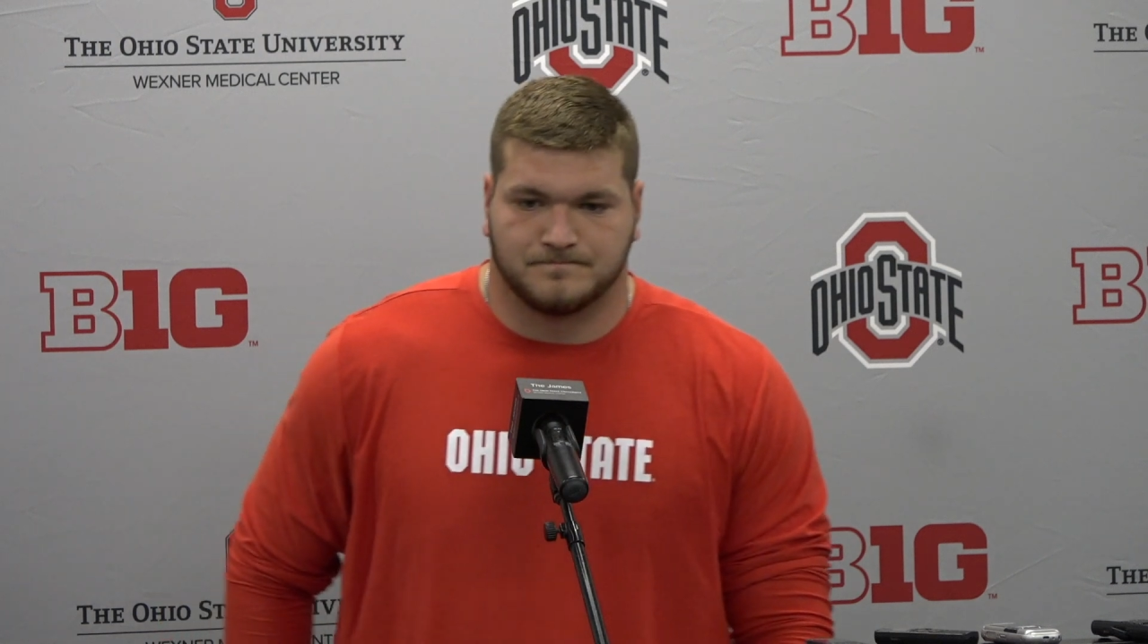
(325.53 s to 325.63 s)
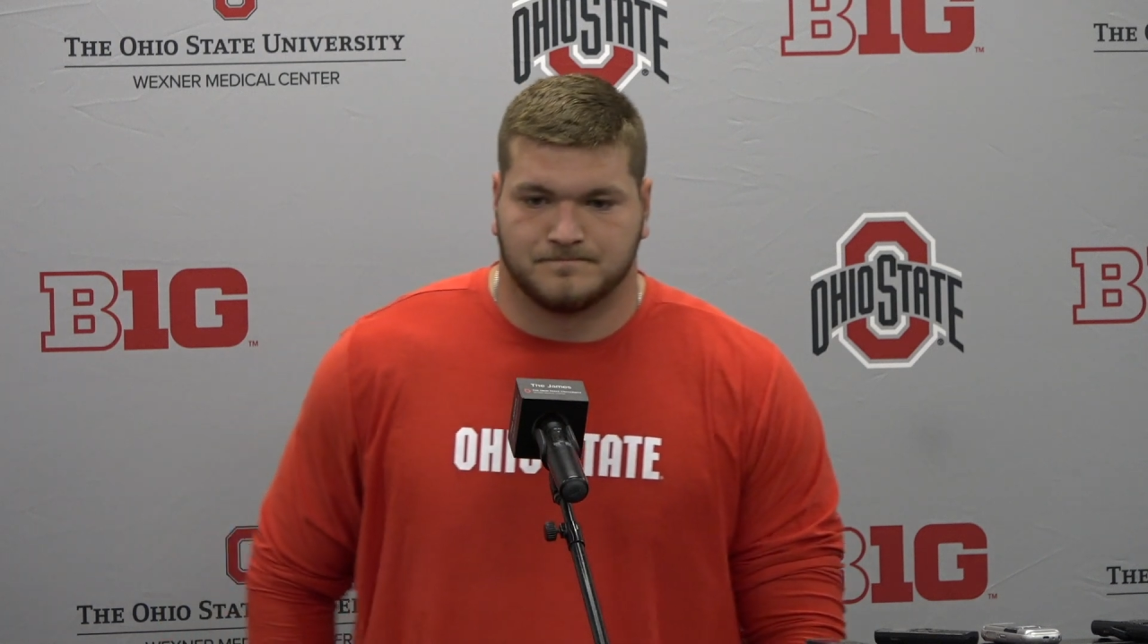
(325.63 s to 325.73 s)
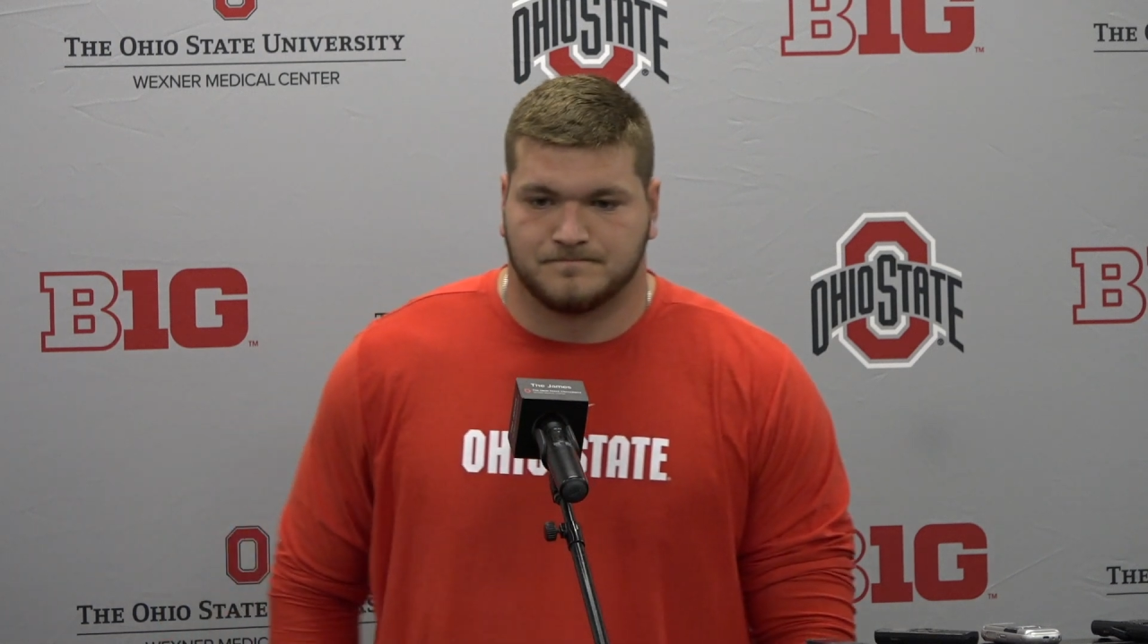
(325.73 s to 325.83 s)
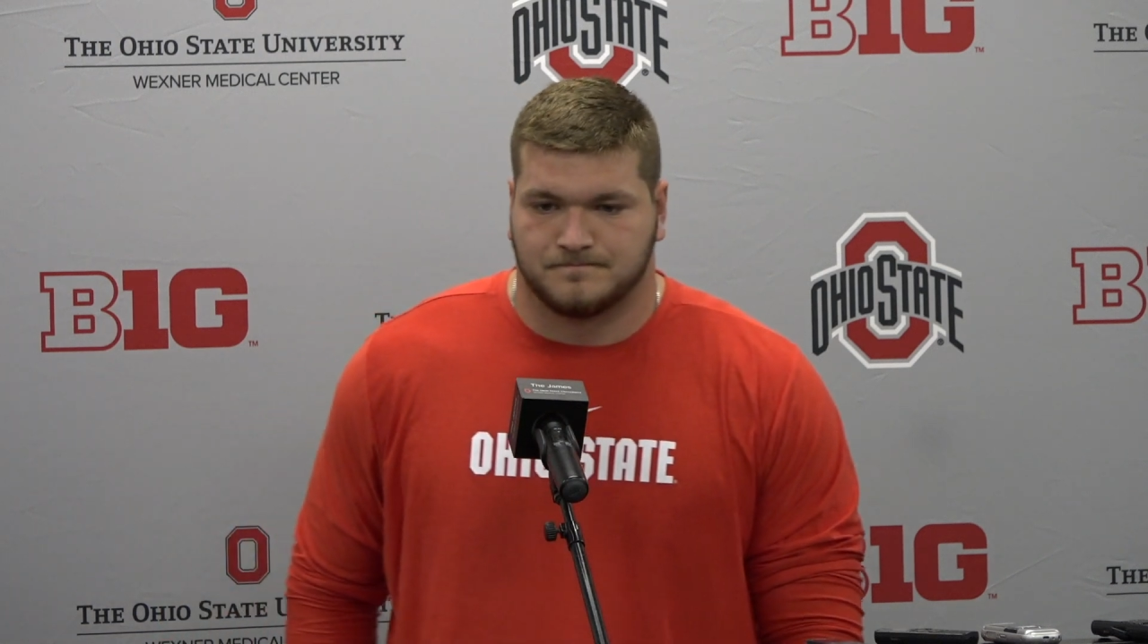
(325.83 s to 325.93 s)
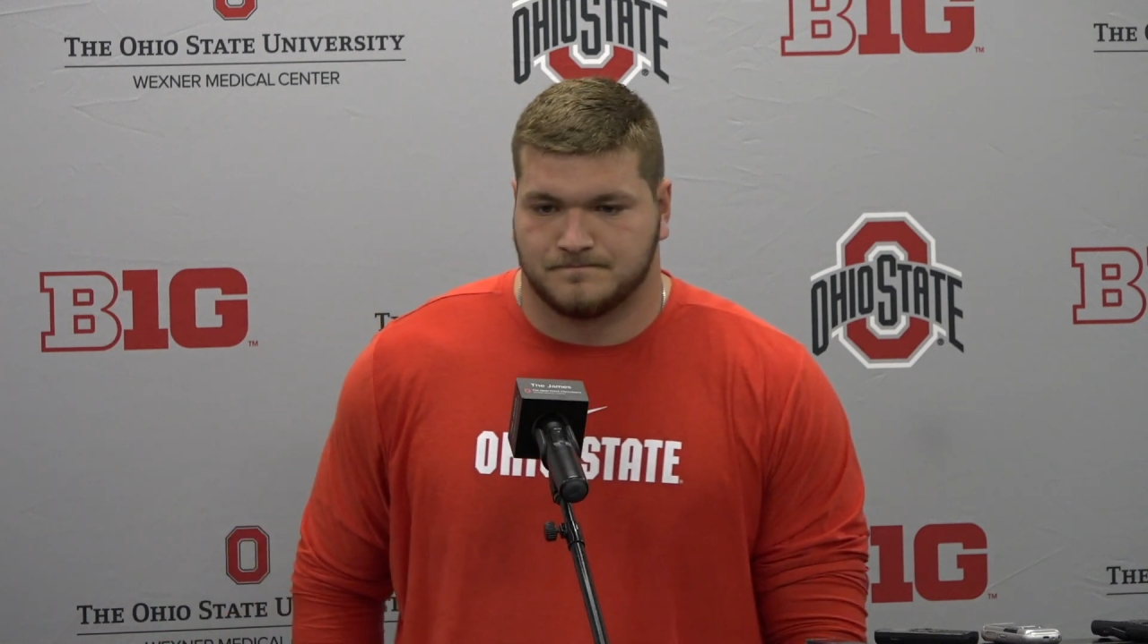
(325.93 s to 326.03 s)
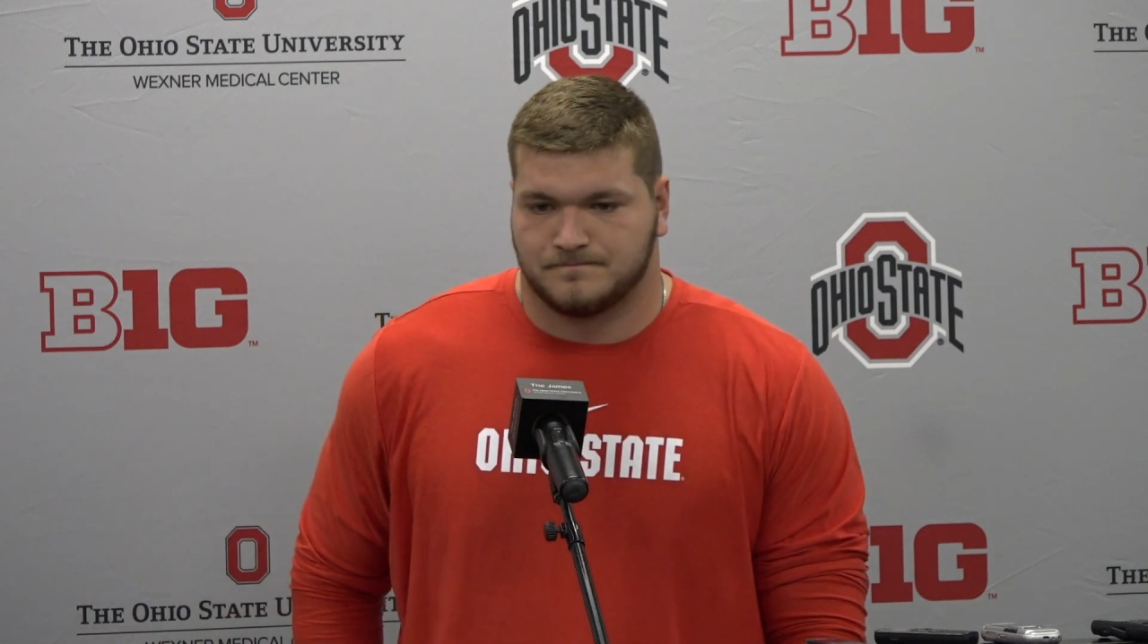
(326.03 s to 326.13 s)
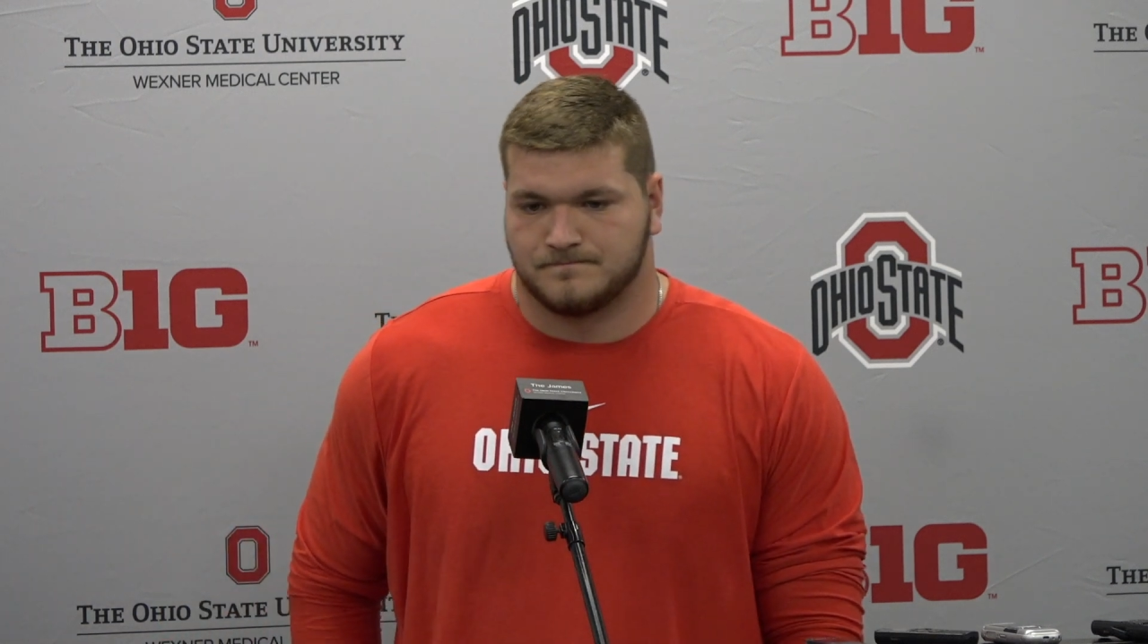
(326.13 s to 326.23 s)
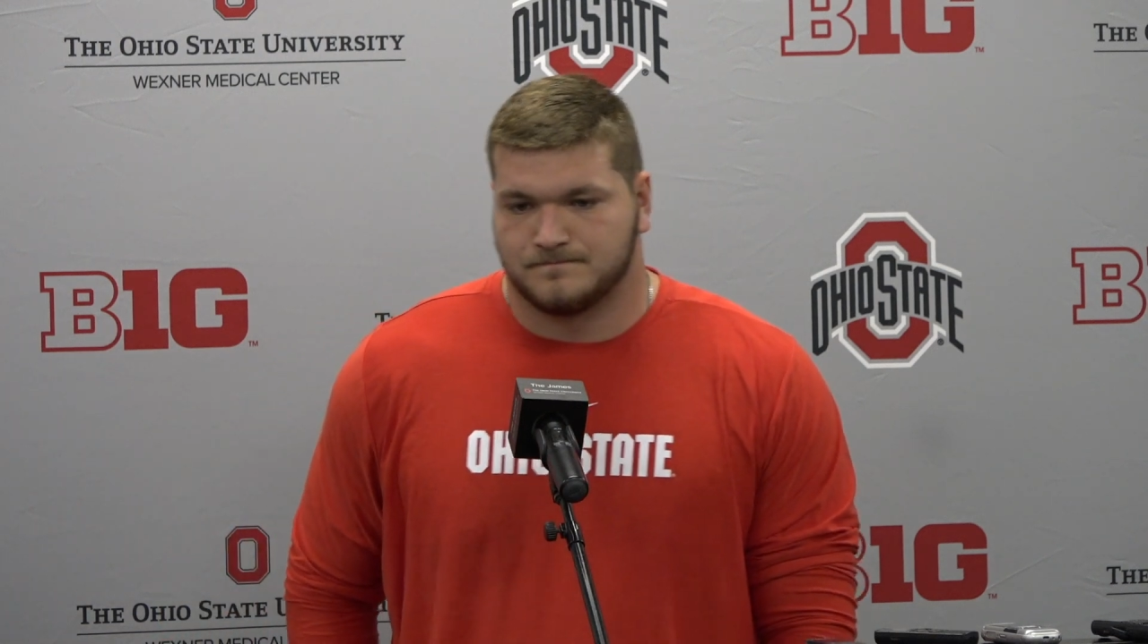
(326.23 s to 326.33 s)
Northwestern's